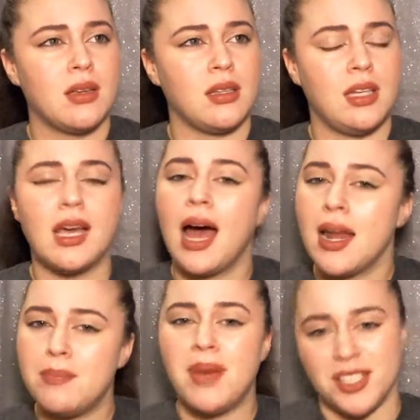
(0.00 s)
you
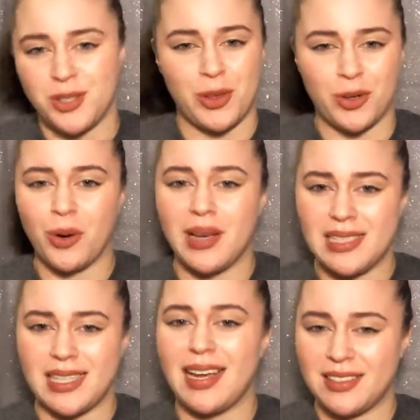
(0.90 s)
gotta muscle through it
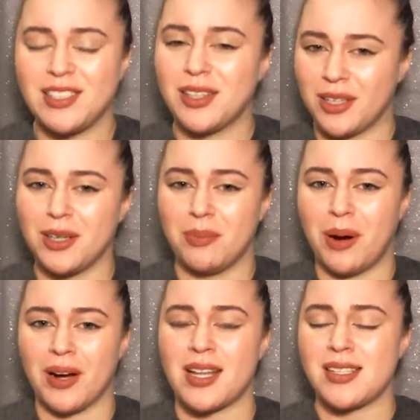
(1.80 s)
to get to the good
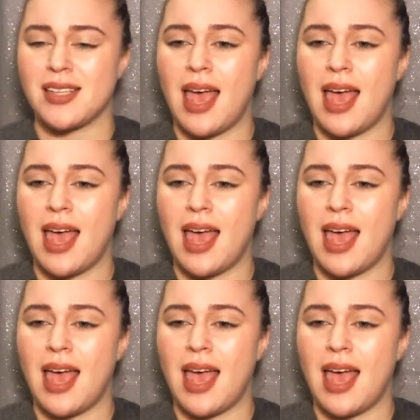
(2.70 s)
parts.